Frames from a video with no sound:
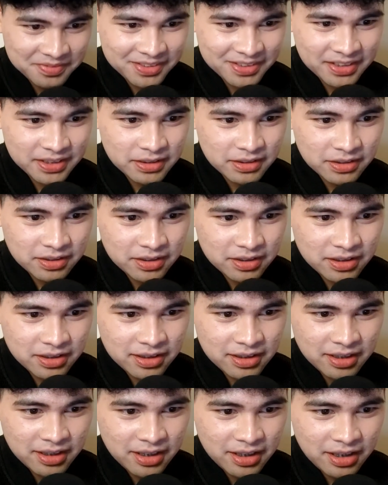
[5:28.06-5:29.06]
Go,
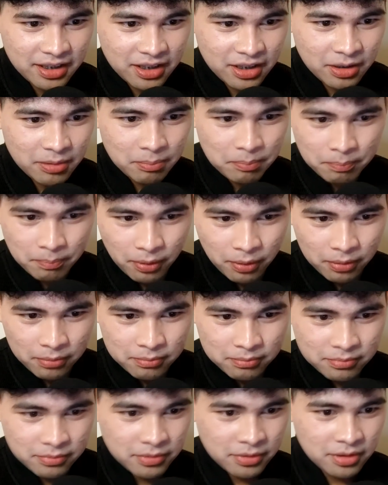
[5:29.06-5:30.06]
Justin! Go,
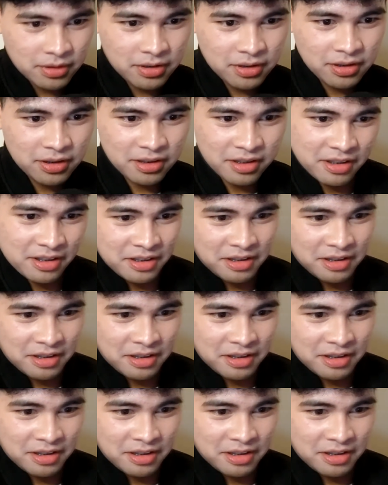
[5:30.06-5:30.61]
Justin!